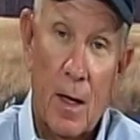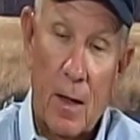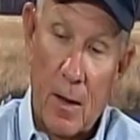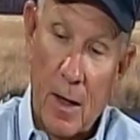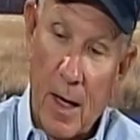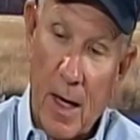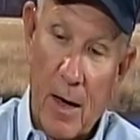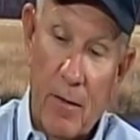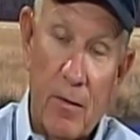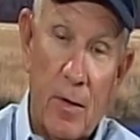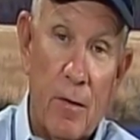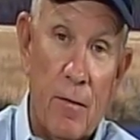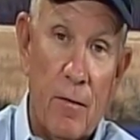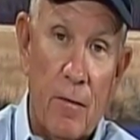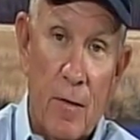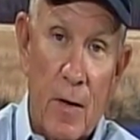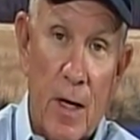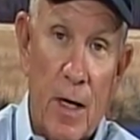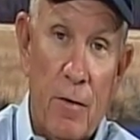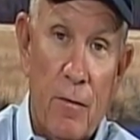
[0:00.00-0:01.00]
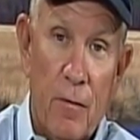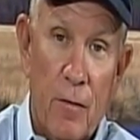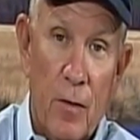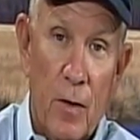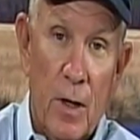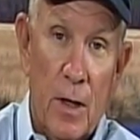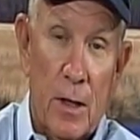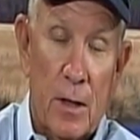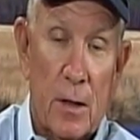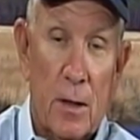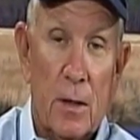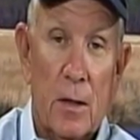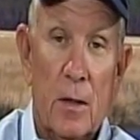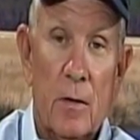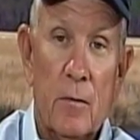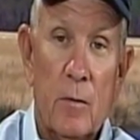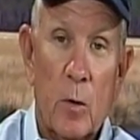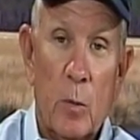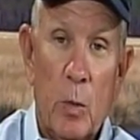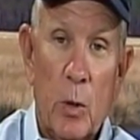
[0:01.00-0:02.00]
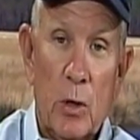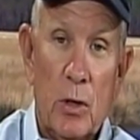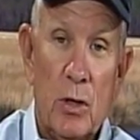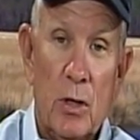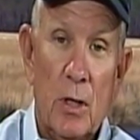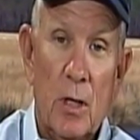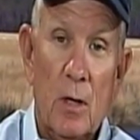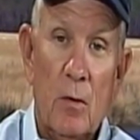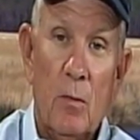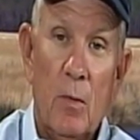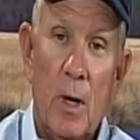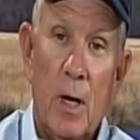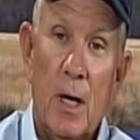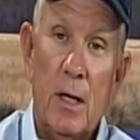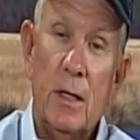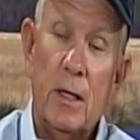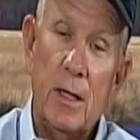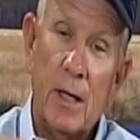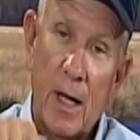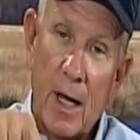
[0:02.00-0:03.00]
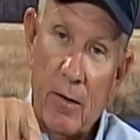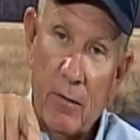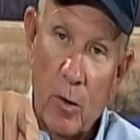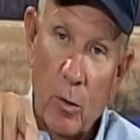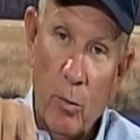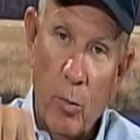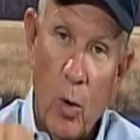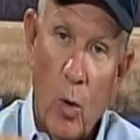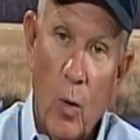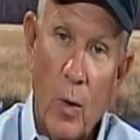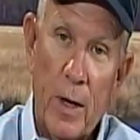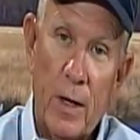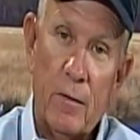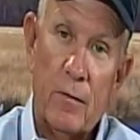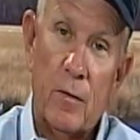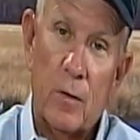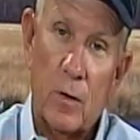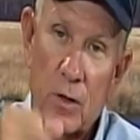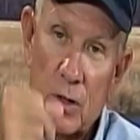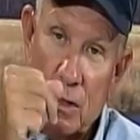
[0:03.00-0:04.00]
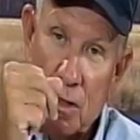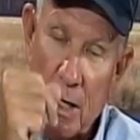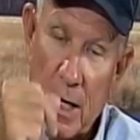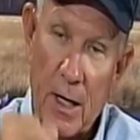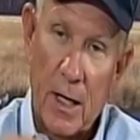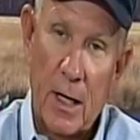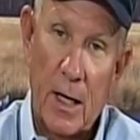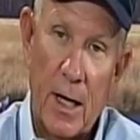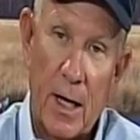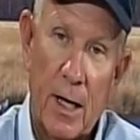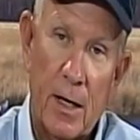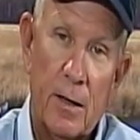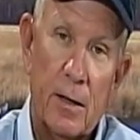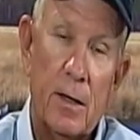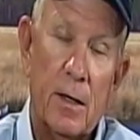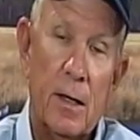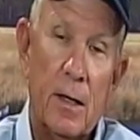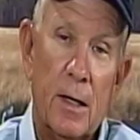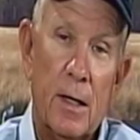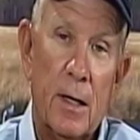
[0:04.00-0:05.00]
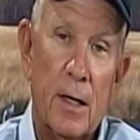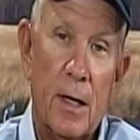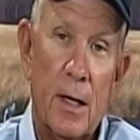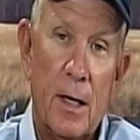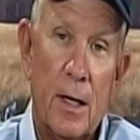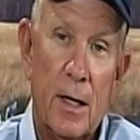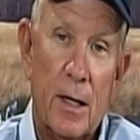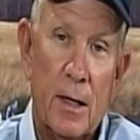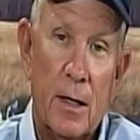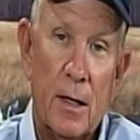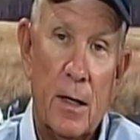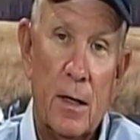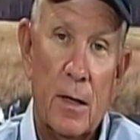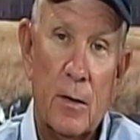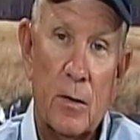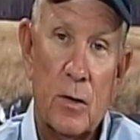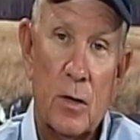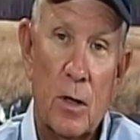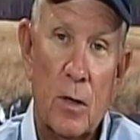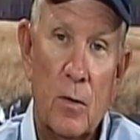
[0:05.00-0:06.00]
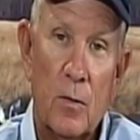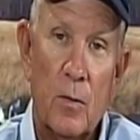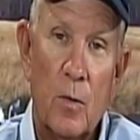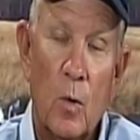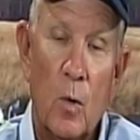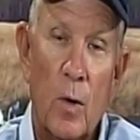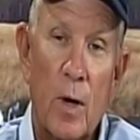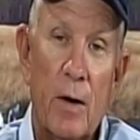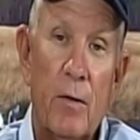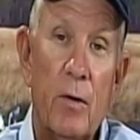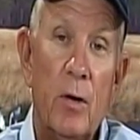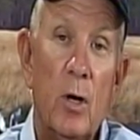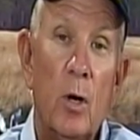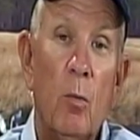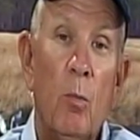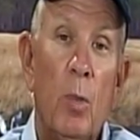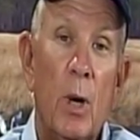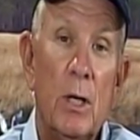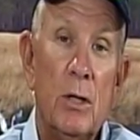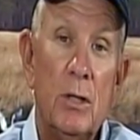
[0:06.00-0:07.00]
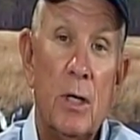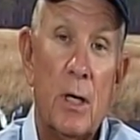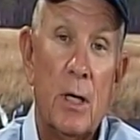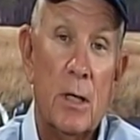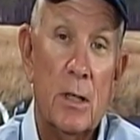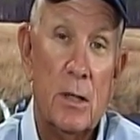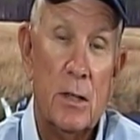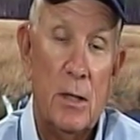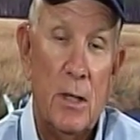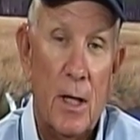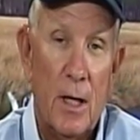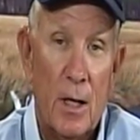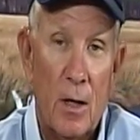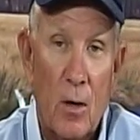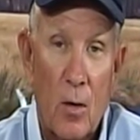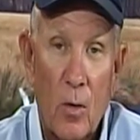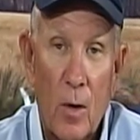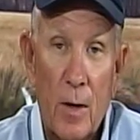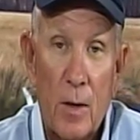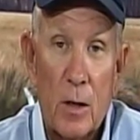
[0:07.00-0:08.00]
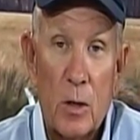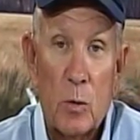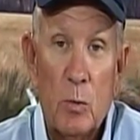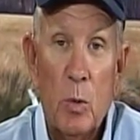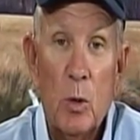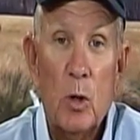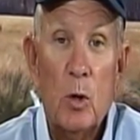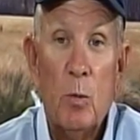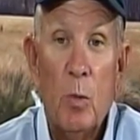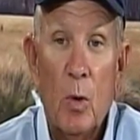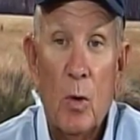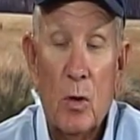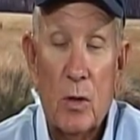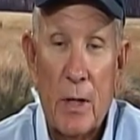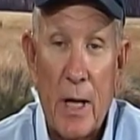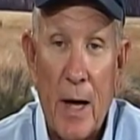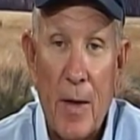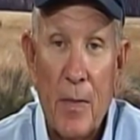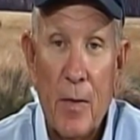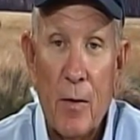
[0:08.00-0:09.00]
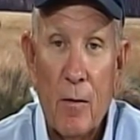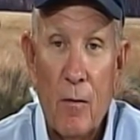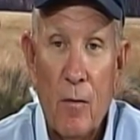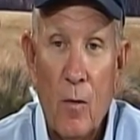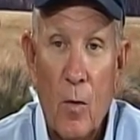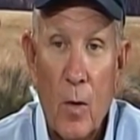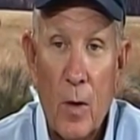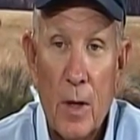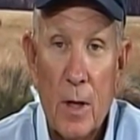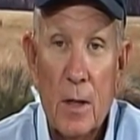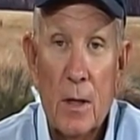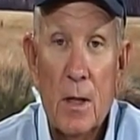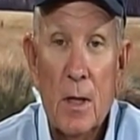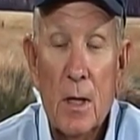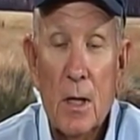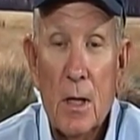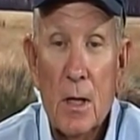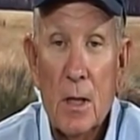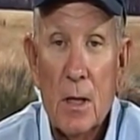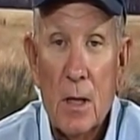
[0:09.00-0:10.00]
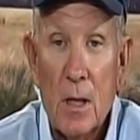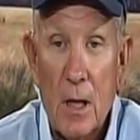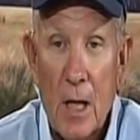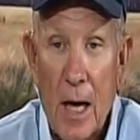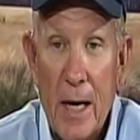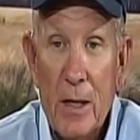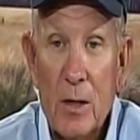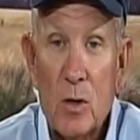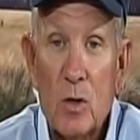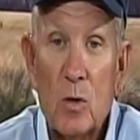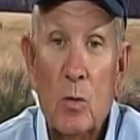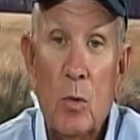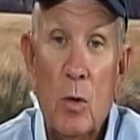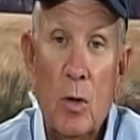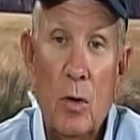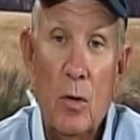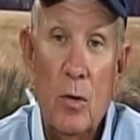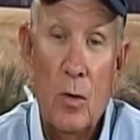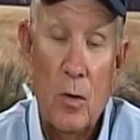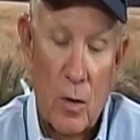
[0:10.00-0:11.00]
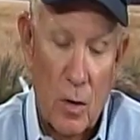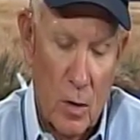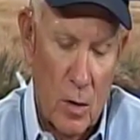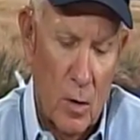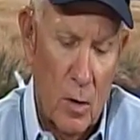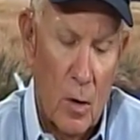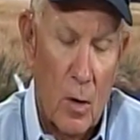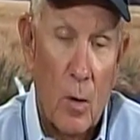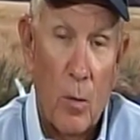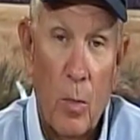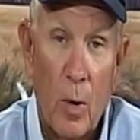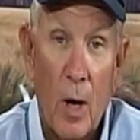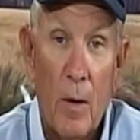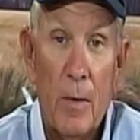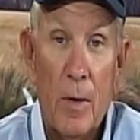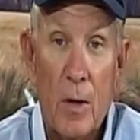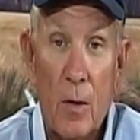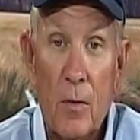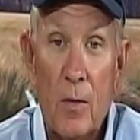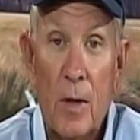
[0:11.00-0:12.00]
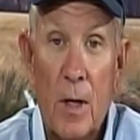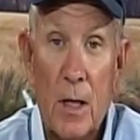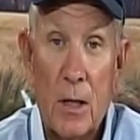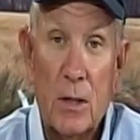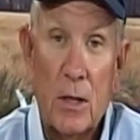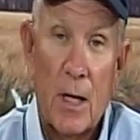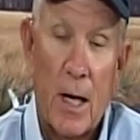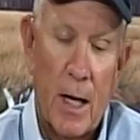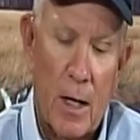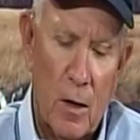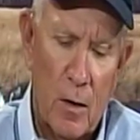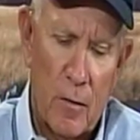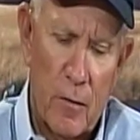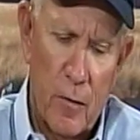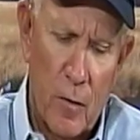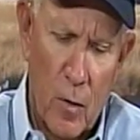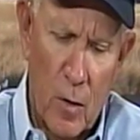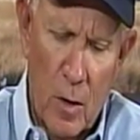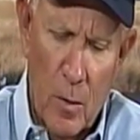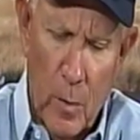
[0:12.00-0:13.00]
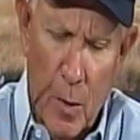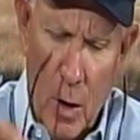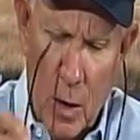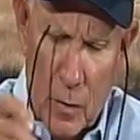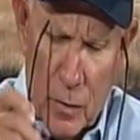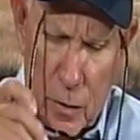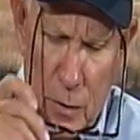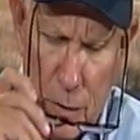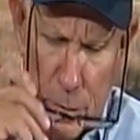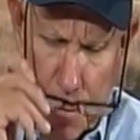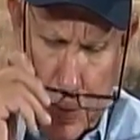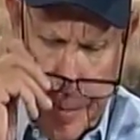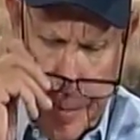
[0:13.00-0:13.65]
They have the V foot for pushing in mud, and they have the point for staking out. And so whatever your budget can stand, Lori, there's push poles out there for you. Light, smooth are probably the things that I look for the most.